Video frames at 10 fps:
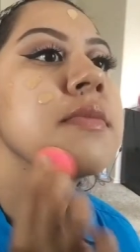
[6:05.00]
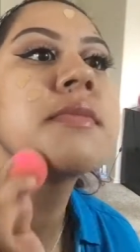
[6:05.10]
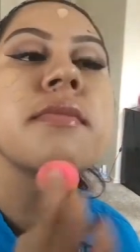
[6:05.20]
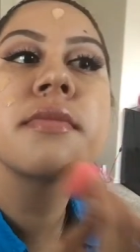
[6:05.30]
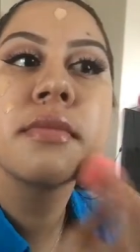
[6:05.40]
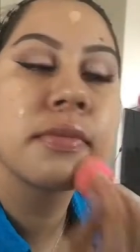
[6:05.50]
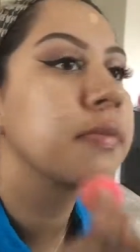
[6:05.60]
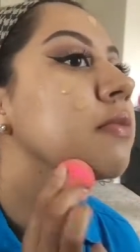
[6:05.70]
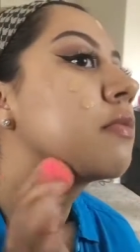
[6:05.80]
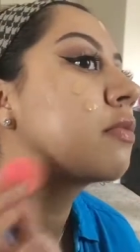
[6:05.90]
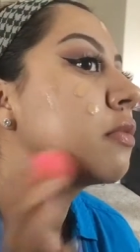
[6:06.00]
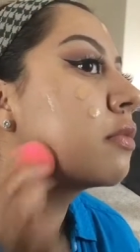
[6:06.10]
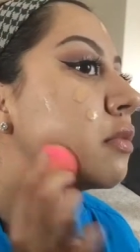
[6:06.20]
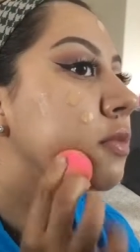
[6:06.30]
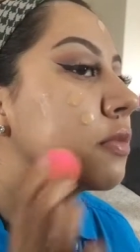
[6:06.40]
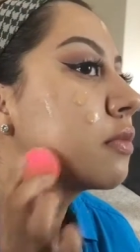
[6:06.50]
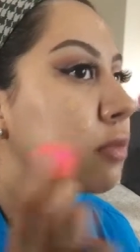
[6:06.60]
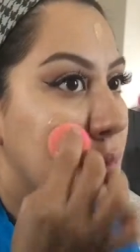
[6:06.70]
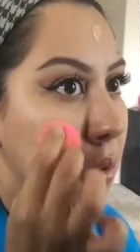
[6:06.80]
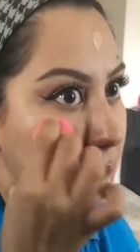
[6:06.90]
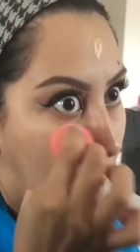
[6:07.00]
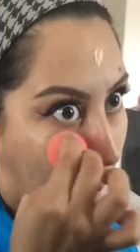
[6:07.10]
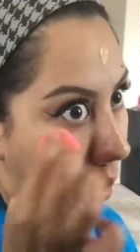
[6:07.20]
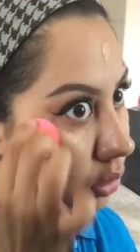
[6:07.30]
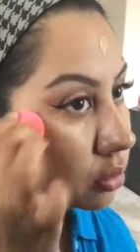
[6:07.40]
me blend it even more out.